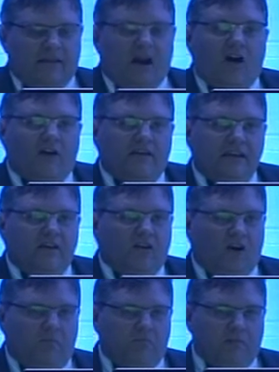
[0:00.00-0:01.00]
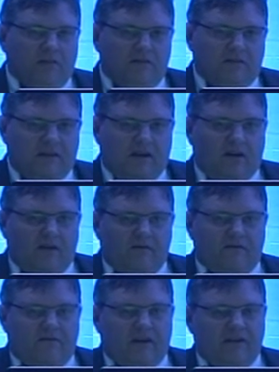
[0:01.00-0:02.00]
are decoupled,
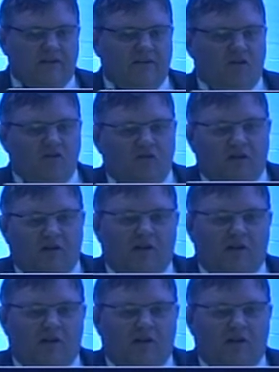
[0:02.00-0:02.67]
there is no